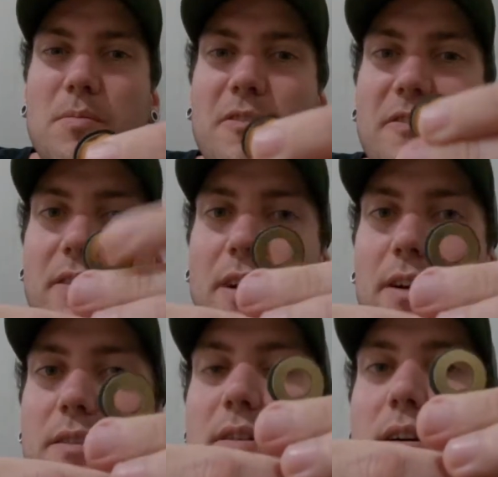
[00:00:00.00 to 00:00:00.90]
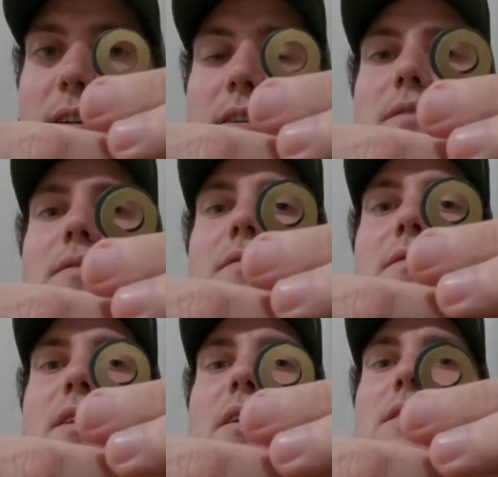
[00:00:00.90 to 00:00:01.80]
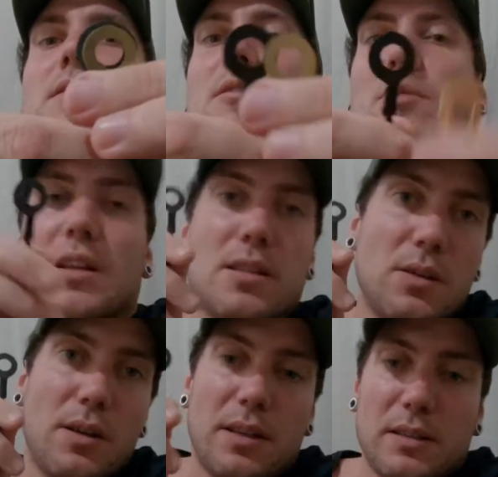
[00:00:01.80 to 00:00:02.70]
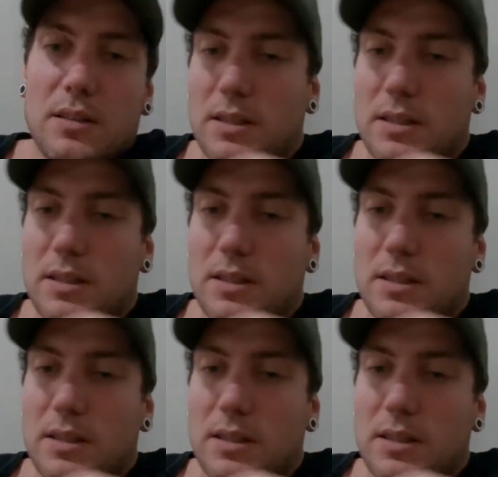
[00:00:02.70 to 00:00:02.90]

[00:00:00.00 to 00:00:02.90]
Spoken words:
Very, very, very similar, so I think that